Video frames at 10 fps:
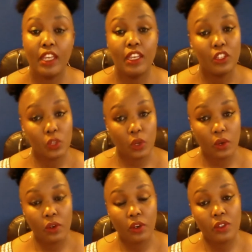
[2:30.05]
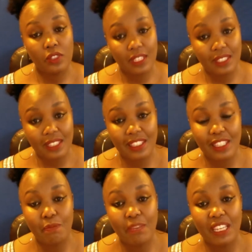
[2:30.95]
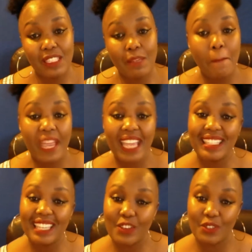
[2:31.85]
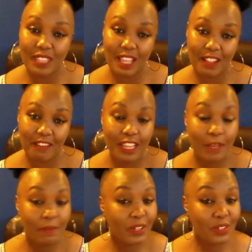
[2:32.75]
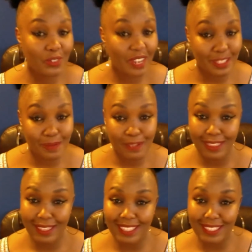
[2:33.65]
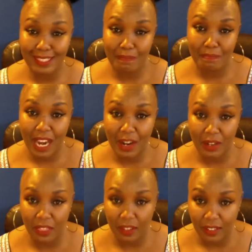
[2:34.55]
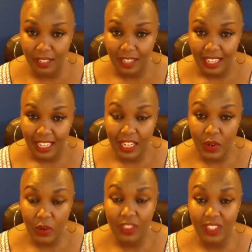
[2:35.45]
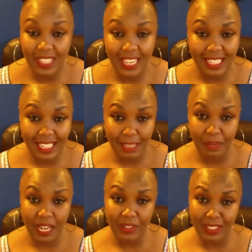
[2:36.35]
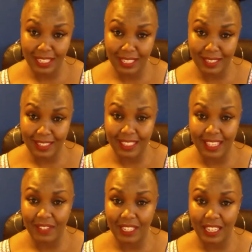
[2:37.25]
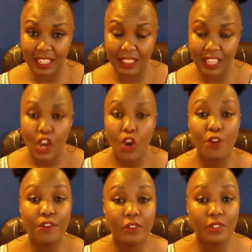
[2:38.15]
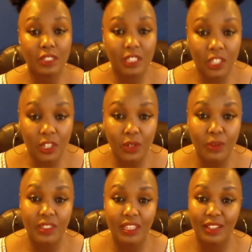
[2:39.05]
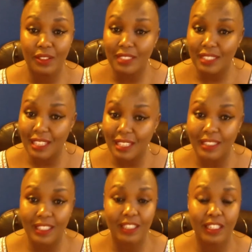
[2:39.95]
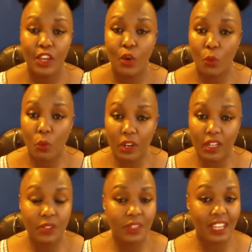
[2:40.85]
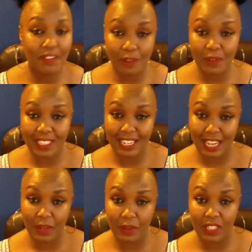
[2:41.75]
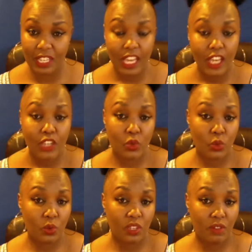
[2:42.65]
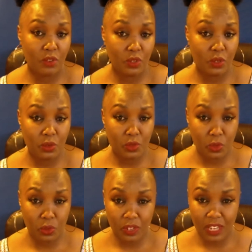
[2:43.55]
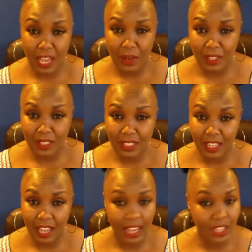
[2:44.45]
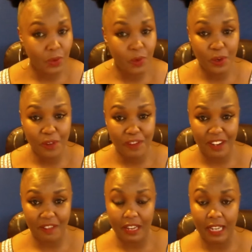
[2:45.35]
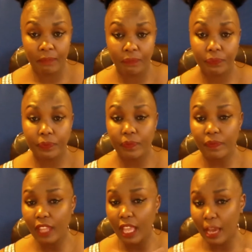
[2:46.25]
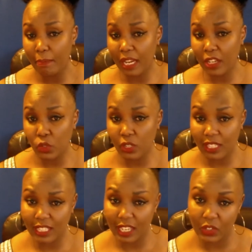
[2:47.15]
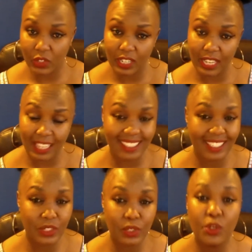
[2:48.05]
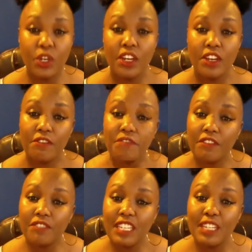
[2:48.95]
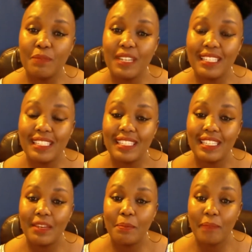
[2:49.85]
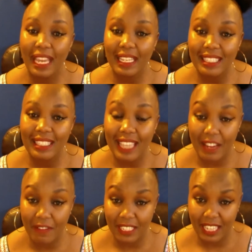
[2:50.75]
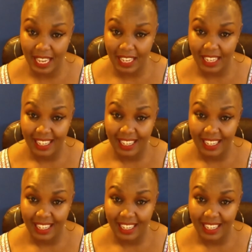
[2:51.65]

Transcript: So consistency means pacing yourself, because trust me, this is a marathon. You know, they say it takes about 6 to 7 years of continuous and consistent work to get fluent in a language. So if you do 2-3 hours, you won't go very far. My usual suggestion is just do 15 minutes max every day.